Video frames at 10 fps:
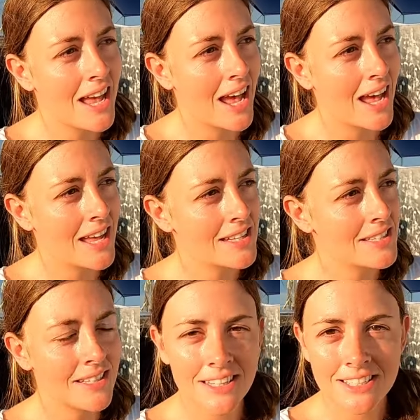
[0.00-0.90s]

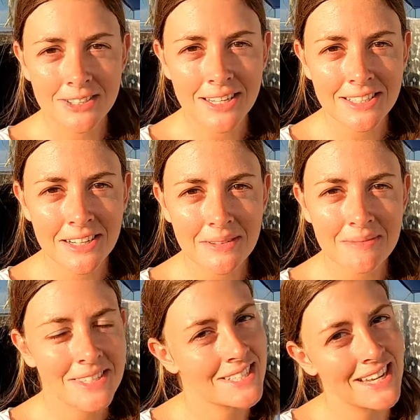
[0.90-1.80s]
And until next time,
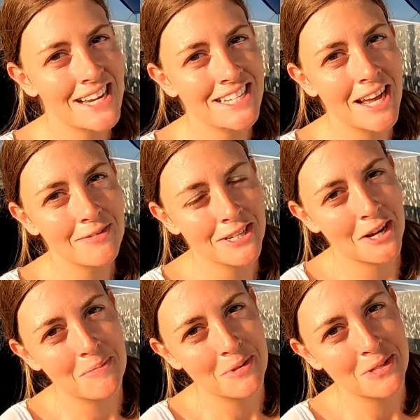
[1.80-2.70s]
stay chuffed and I
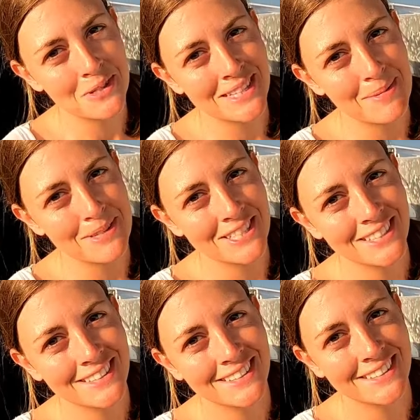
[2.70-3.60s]
hope you enjoyed the episode.